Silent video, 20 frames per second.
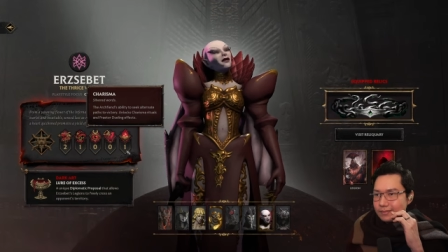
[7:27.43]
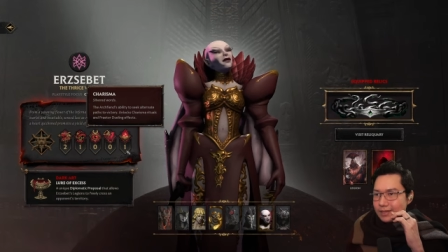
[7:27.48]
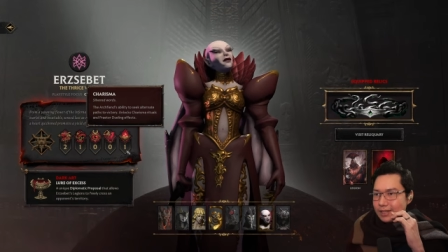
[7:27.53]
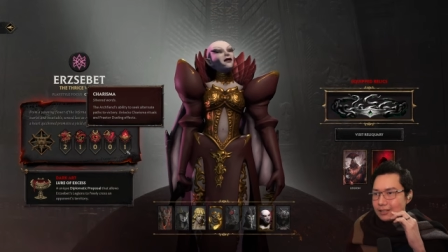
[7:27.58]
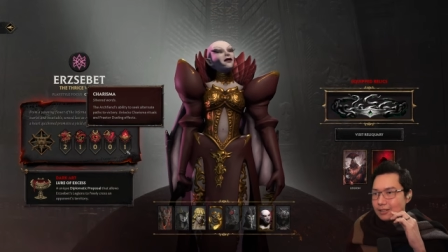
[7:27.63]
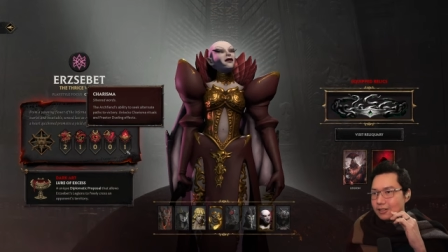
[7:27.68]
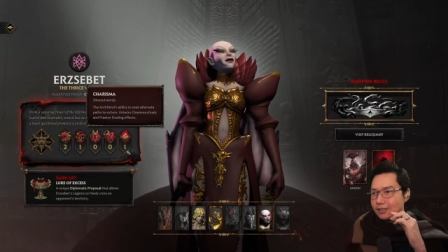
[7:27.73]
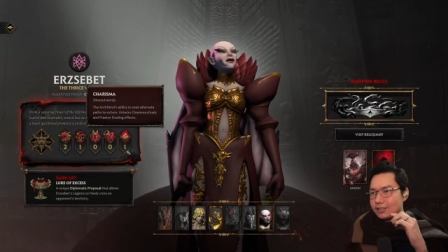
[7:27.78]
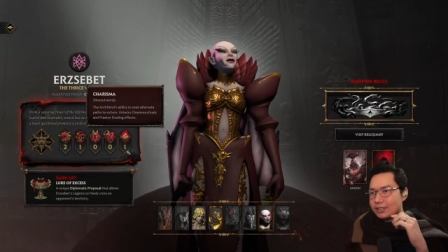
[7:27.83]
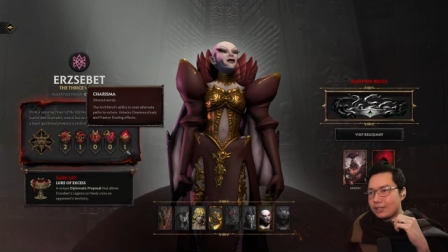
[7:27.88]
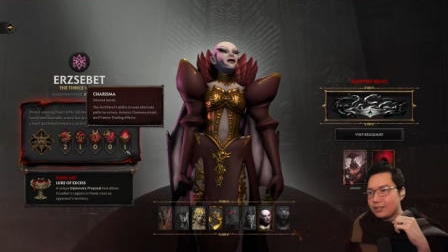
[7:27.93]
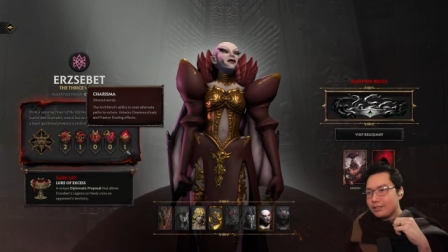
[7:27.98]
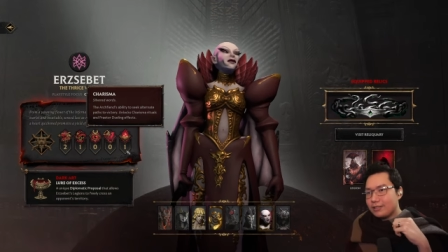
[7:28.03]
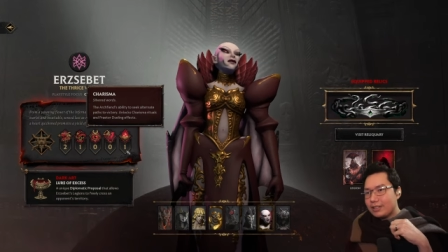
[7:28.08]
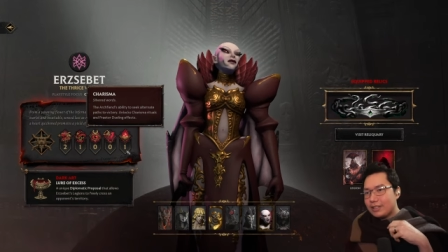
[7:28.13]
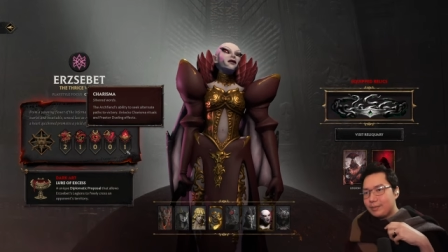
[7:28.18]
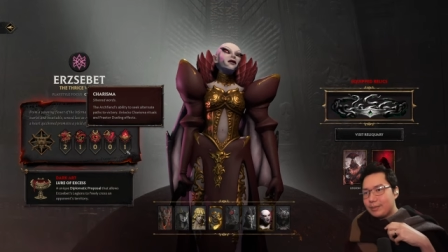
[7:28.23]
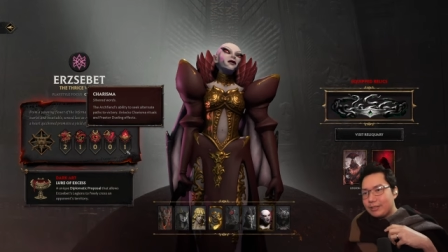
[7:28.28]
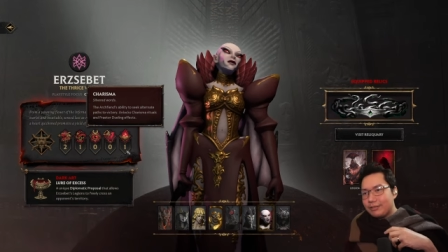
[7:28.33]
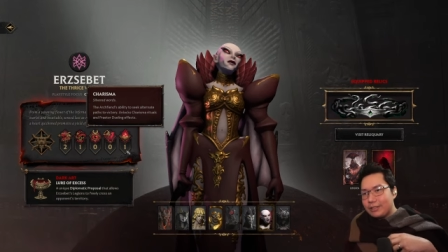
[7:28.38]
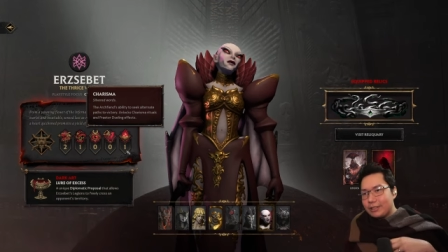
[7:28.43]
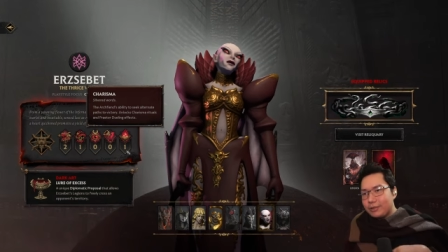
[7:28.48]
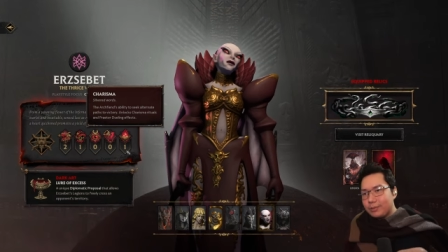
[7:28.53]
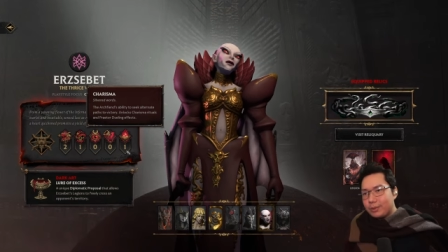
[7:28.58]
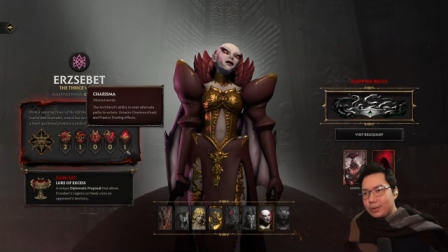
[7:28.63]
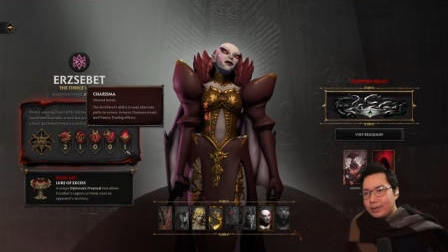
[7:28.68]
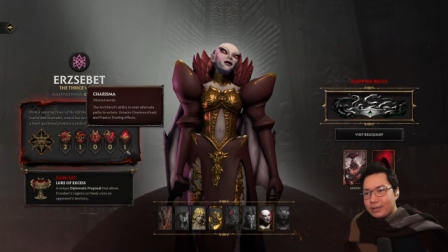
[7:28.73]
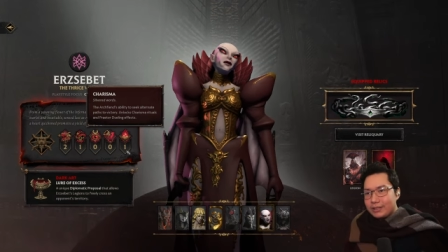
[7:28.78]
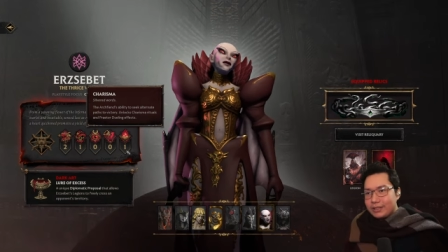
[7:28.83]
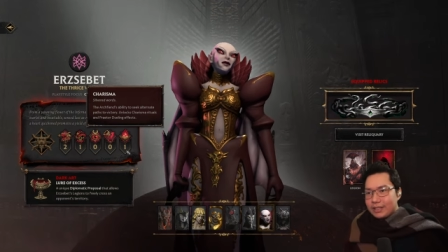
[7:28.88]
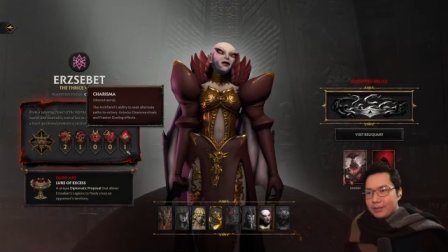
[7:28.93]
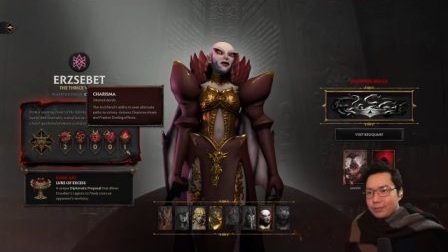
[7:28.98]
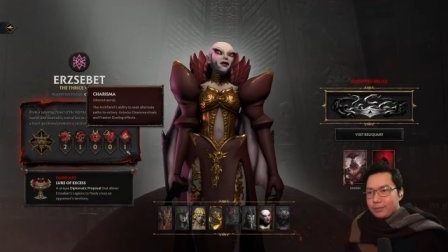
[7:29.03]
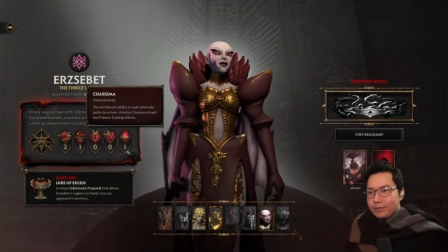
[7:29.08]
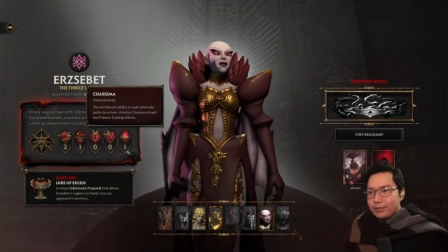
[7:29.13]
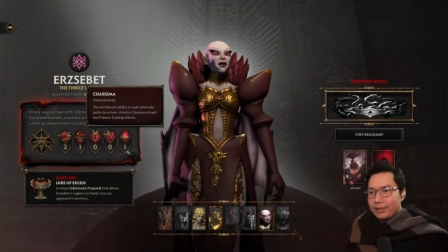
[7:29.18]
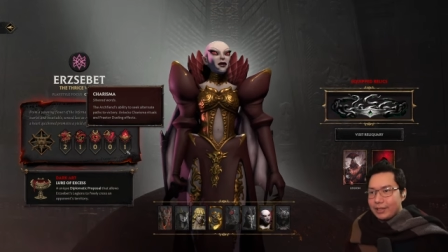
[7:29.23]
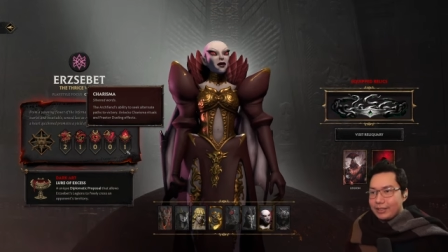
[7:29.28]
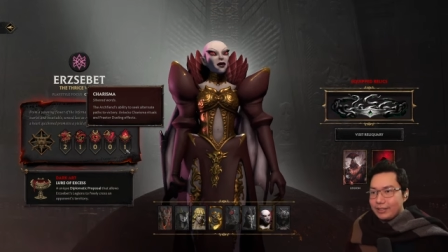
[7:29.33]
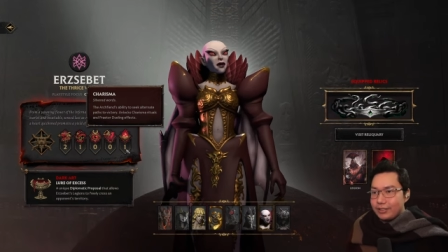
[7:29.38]
Unlocks charisma rituals and
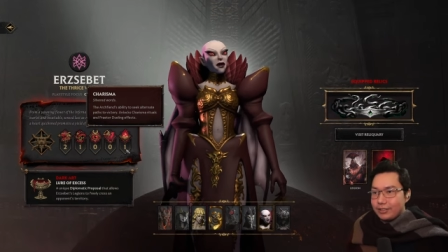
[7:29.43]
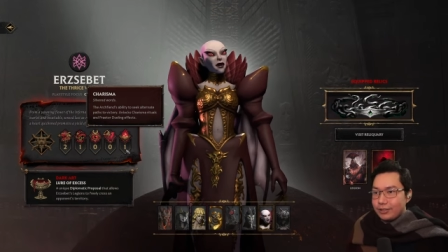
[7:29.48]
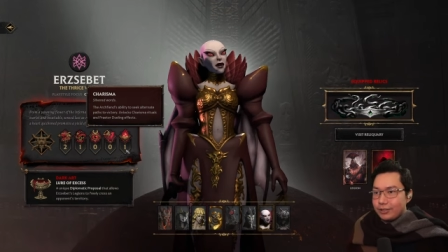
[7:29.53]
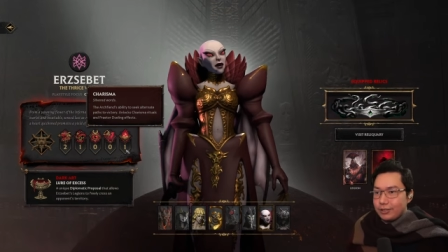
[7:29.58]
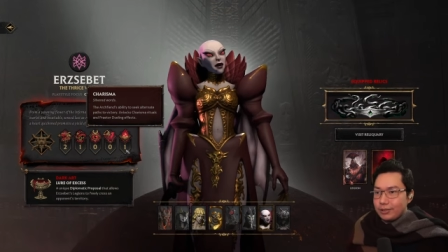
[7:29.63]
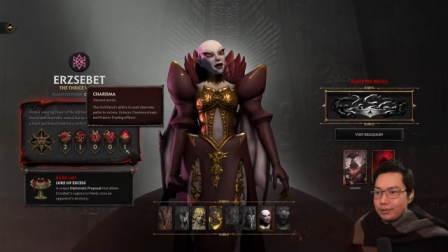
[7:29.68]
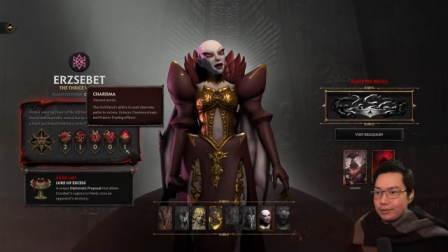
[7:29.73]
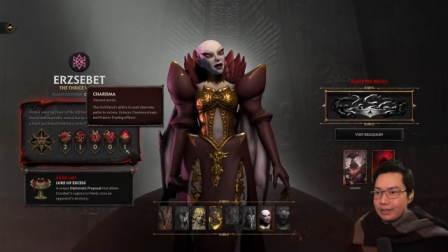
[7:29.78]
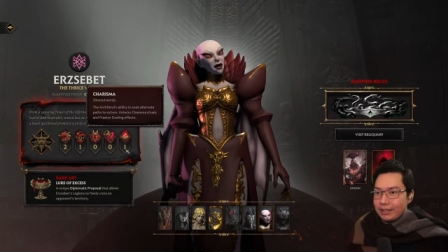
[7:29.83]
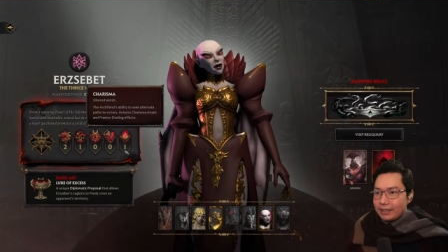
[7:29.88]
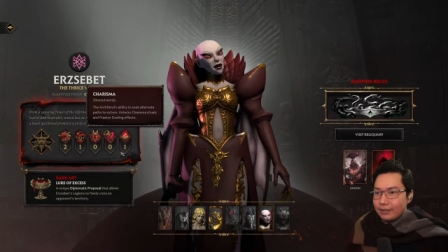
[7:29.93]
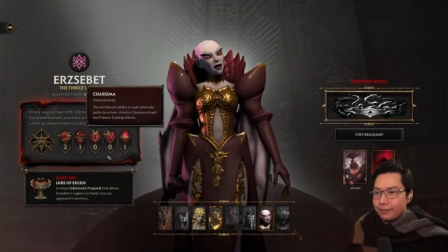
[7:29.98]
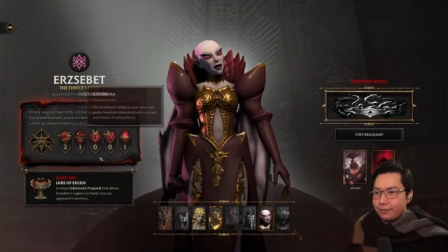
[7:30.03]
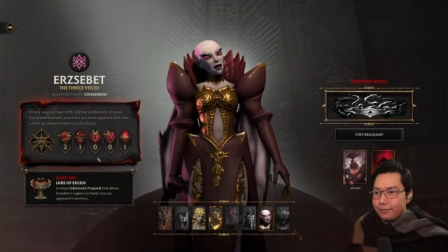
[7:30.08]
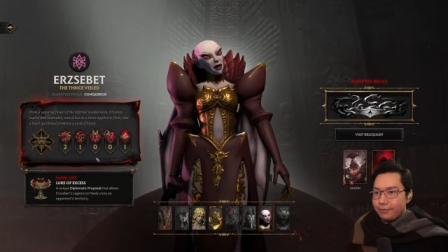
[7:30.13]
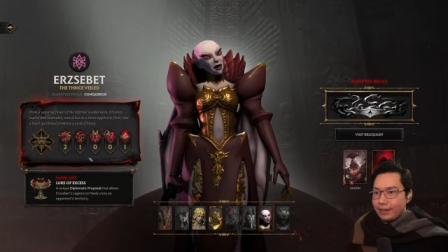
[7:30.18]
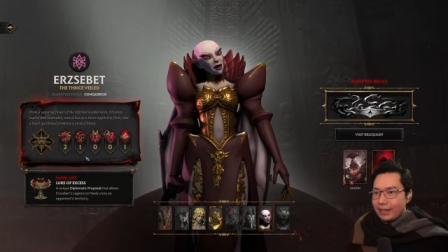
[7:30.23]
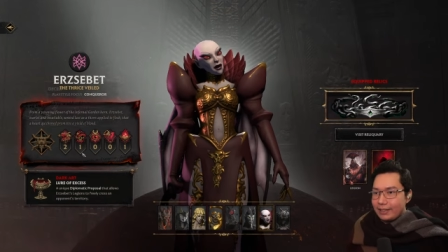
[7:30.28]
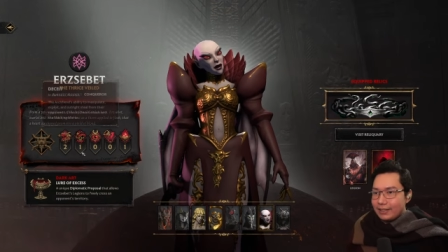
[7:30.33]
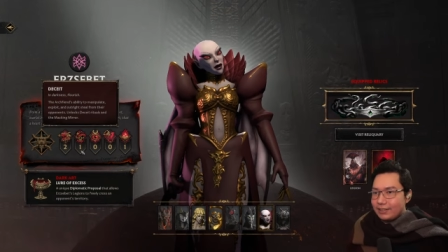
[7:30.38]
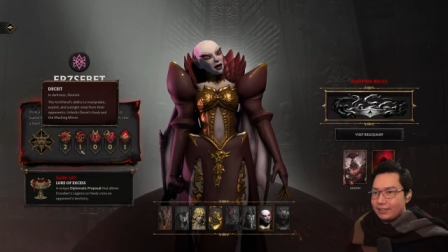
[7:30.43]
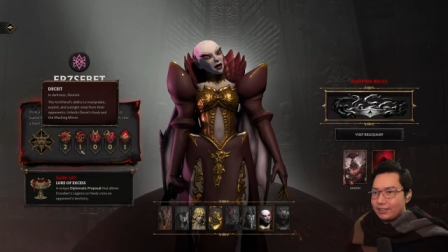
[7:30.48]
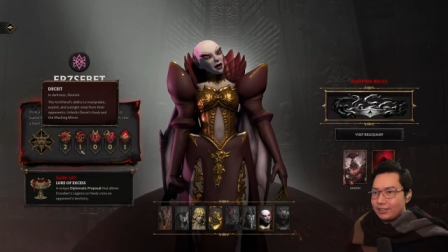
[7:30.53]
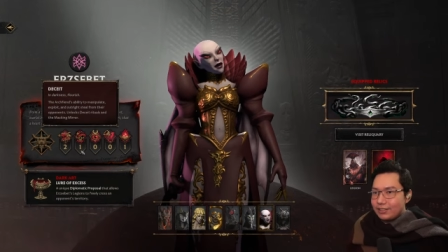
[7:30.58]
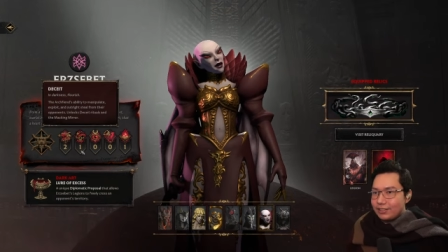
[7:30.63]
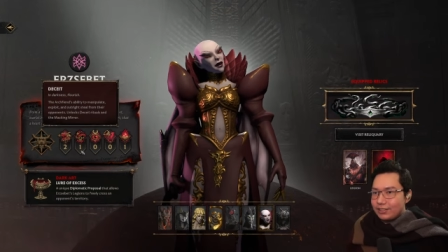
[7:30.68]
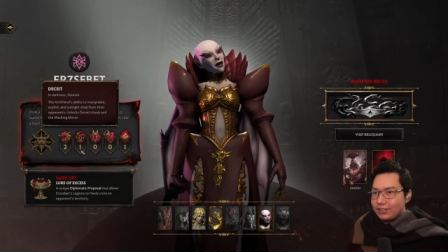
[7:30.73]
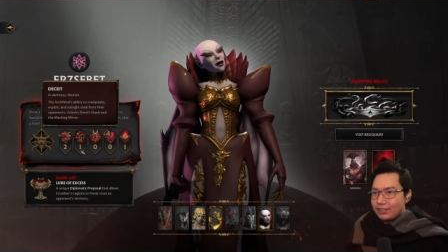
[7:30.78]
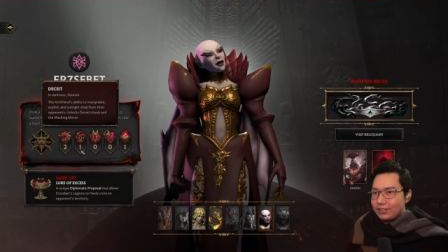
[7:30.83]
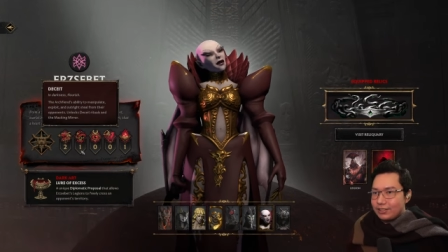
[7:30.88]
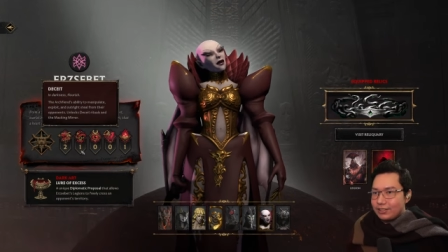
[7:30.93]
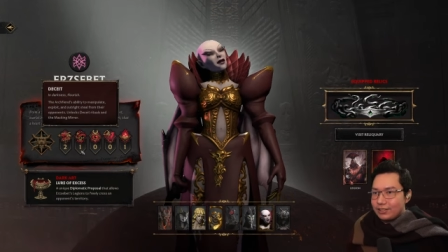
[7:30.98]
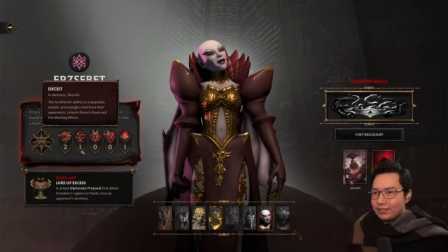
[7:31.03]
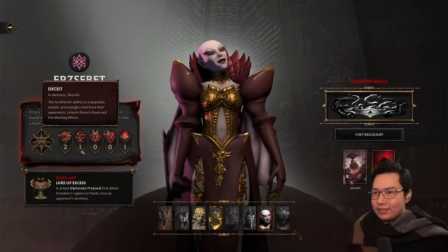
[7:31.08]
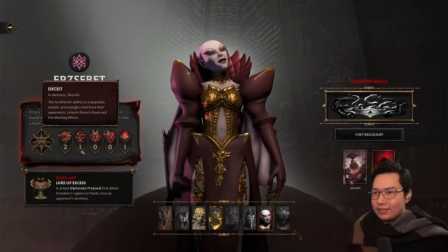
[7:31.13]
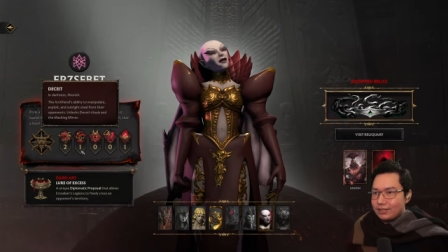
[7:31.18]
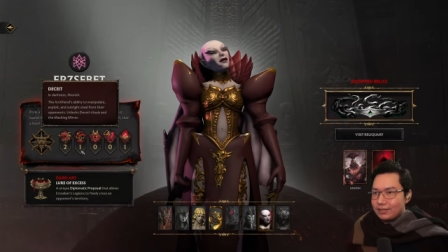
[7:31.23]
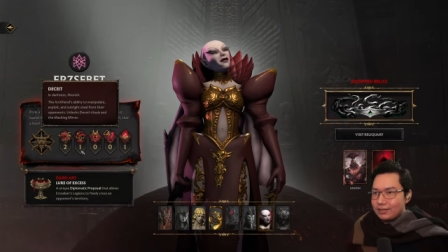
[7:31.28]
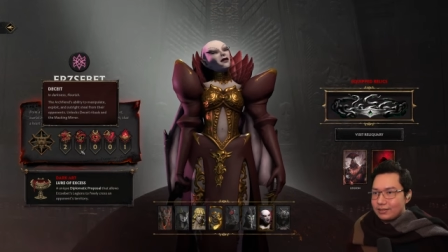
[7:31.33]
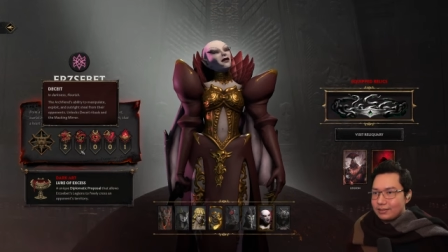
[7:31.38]
prayer to dueling effects.